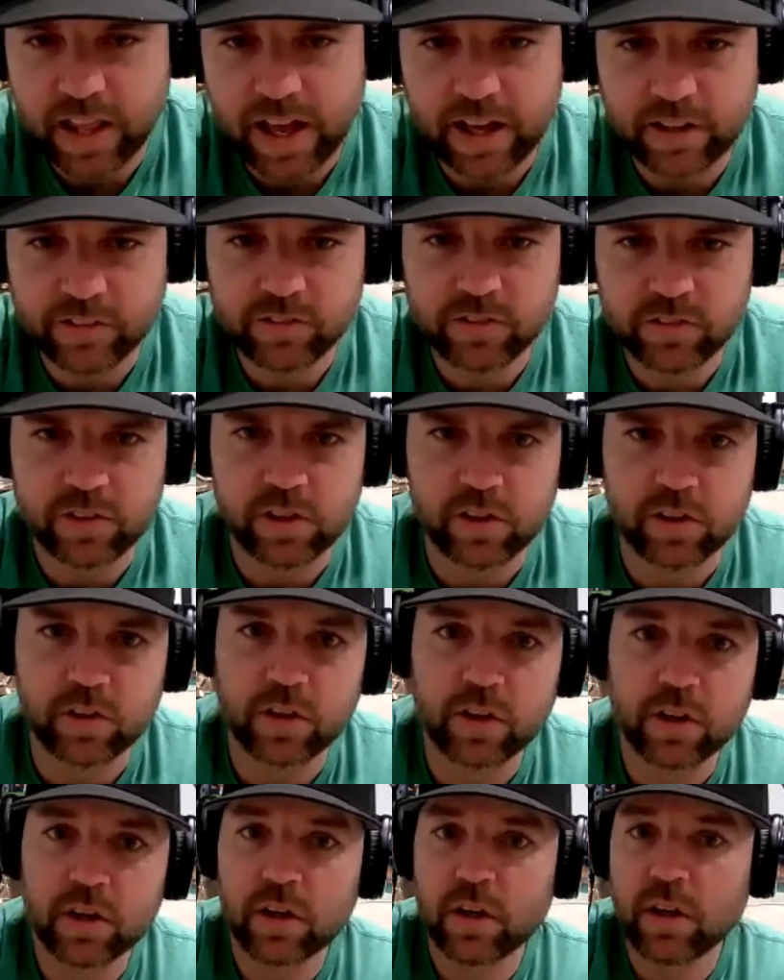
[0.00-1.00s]
last
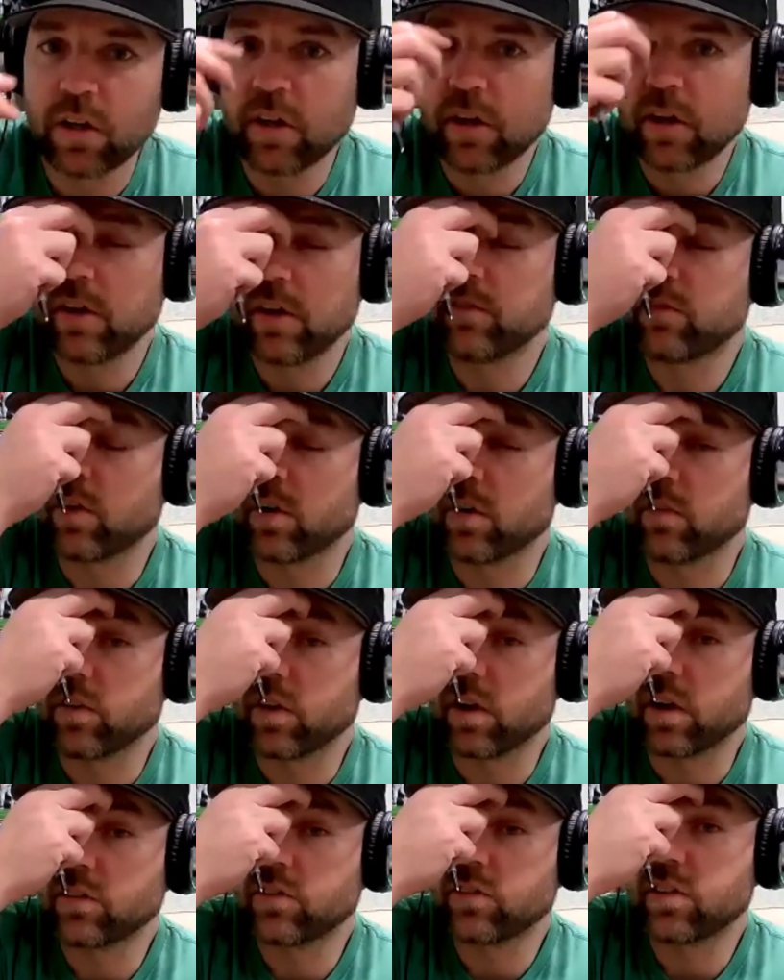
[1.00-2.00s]
year front of
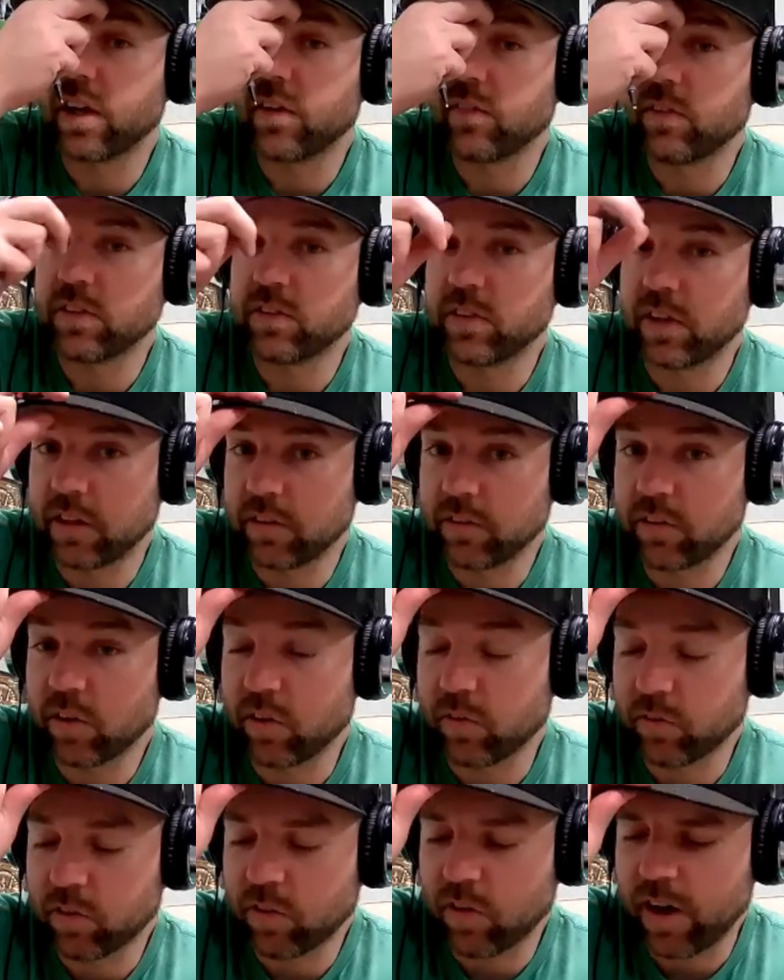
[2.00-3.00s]
uh, Sami Zayn's
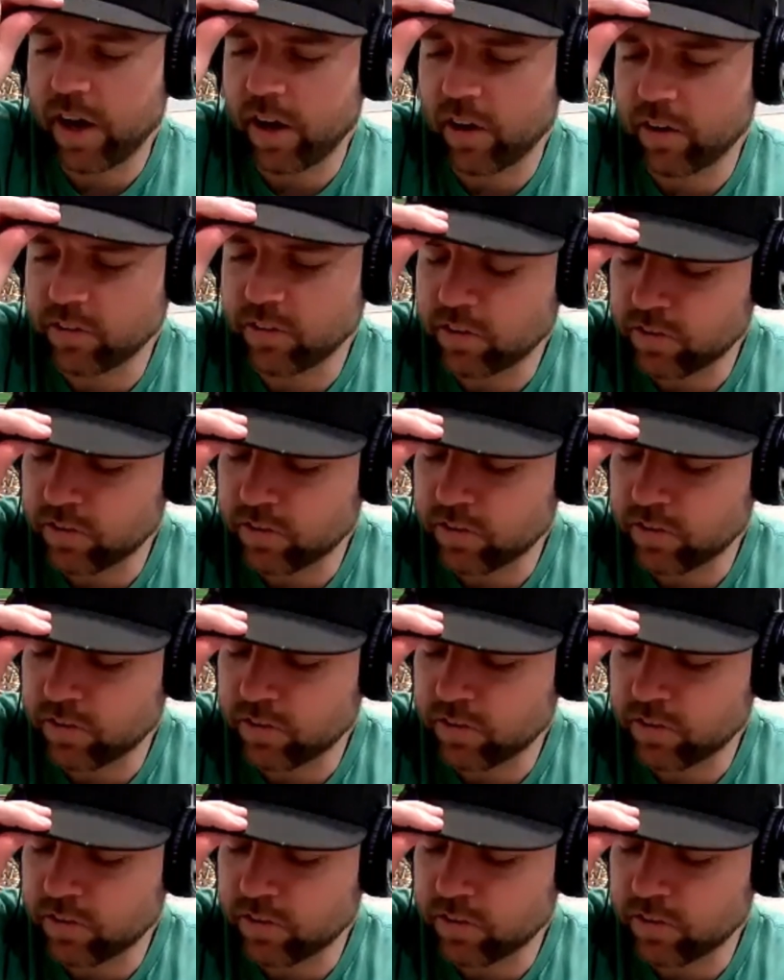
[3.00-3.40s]
home crowd